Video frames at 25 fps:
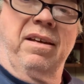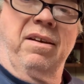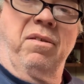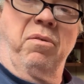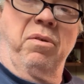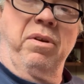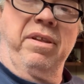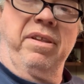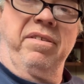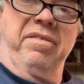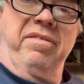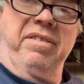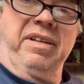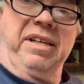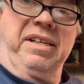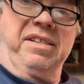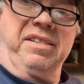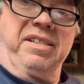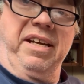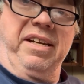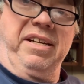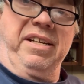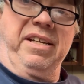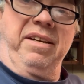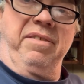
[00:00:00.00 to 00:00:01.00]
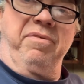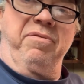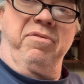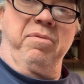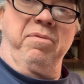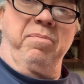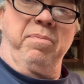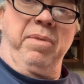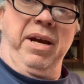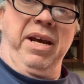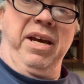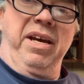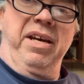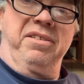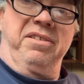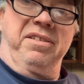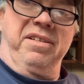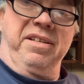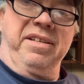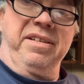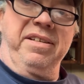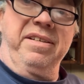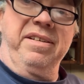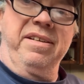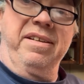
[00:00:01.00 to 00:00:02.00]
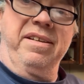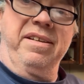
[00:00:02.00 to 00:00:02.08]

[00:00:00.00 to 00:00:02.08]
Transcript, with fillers: one of the things I needed for my Hudson